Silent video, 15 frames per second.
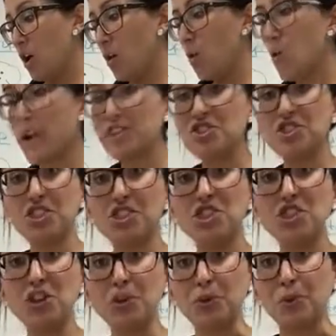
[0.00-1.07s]
Question
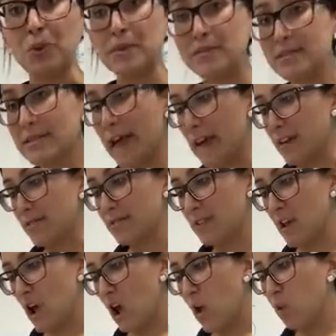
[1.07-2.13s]
2 says,
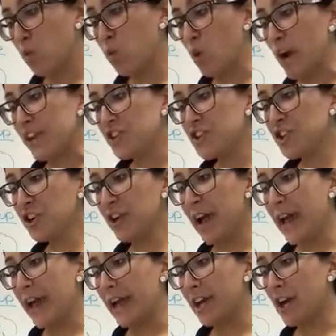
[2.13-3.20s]
was your
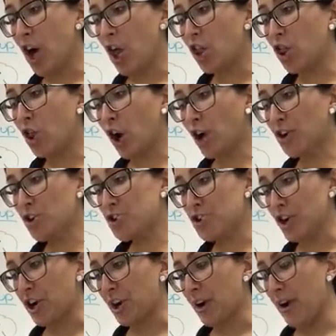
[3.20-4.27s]
egg
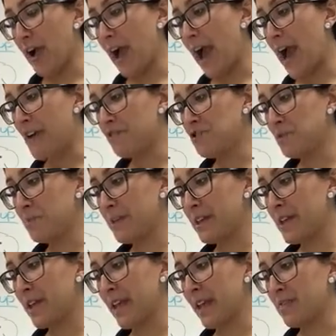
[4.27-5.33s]
larger after
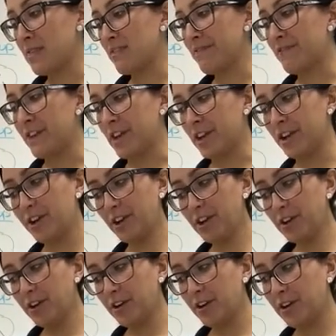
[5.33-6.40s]
being in the
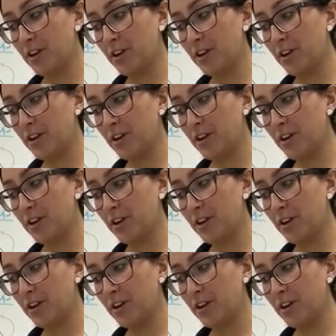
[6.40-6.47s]
vinegar